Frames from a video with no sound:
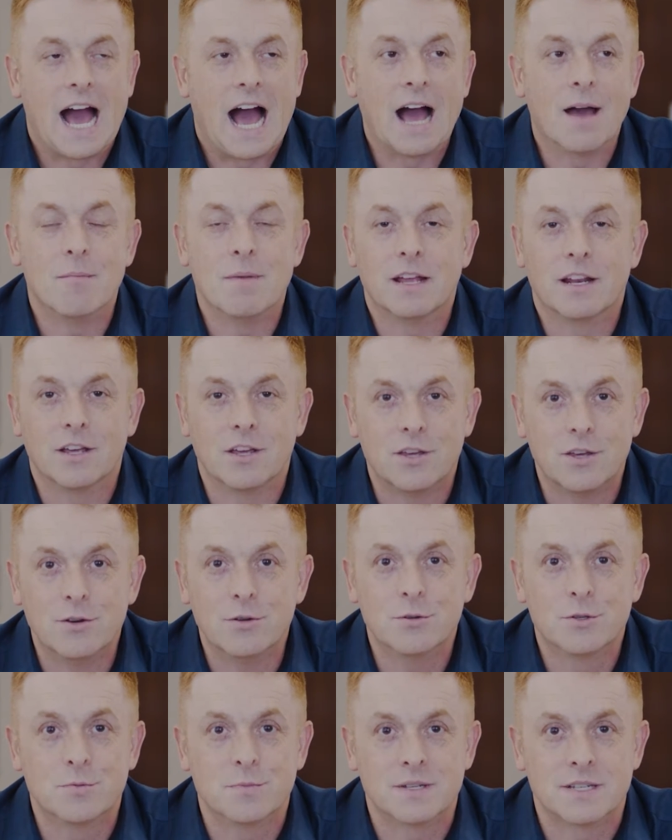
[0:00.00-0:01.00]
I made a
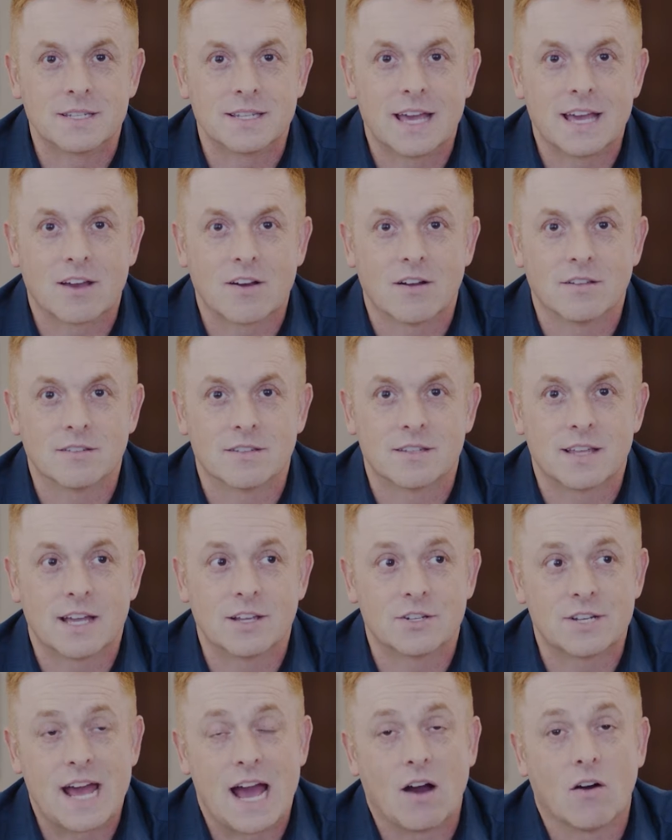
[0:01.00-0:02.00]
huge mistake on
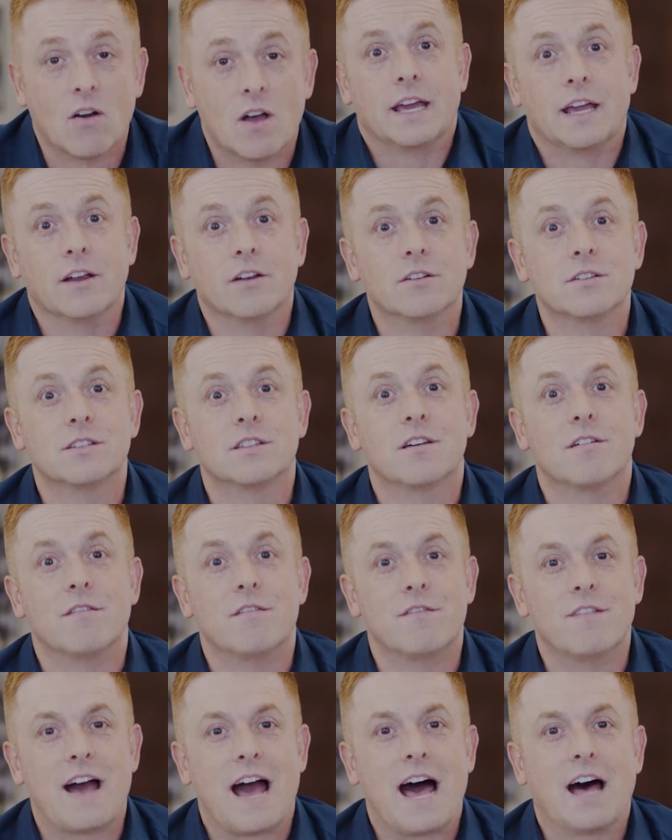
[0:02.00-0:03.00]
stage. Now, here's the
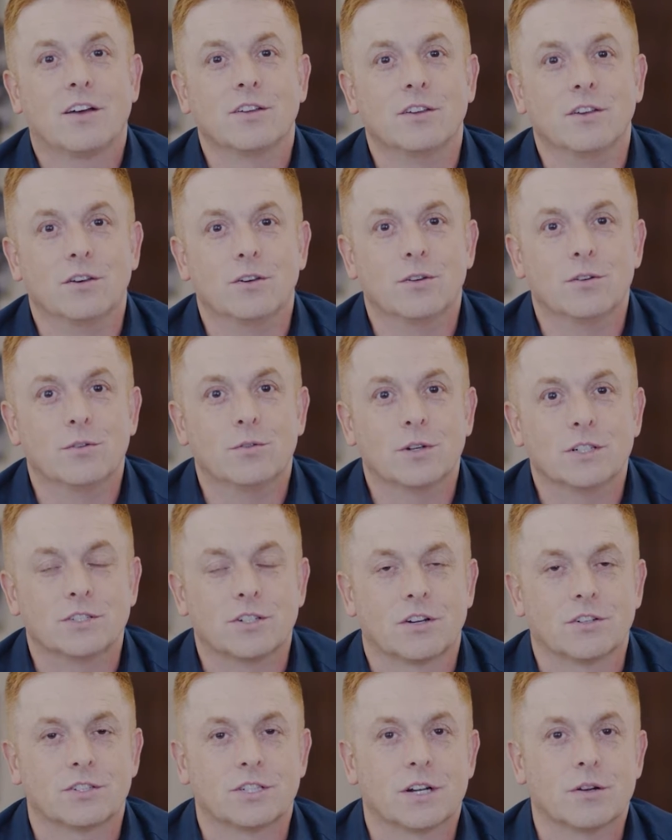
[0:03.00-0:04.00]
value, which
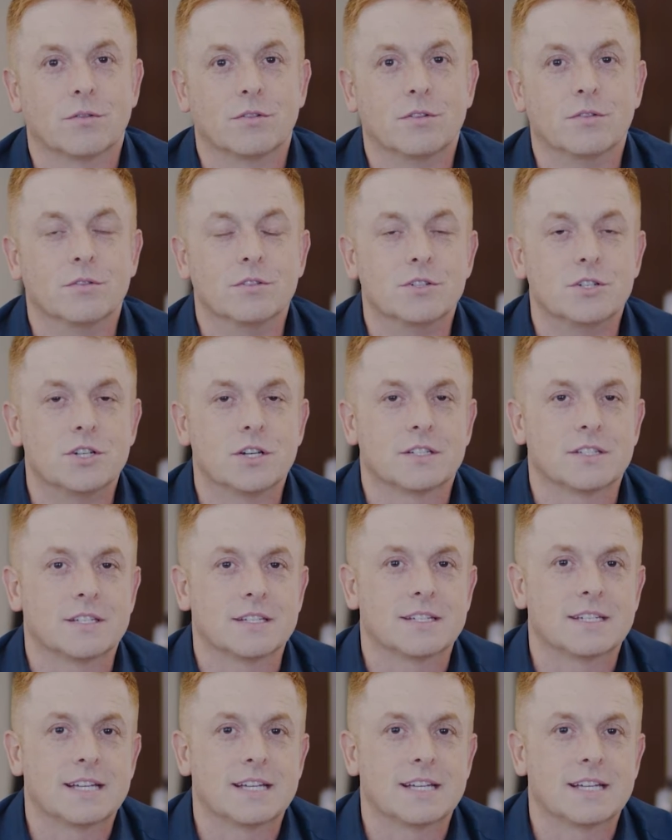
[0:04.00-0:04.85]
I'll share with you in just a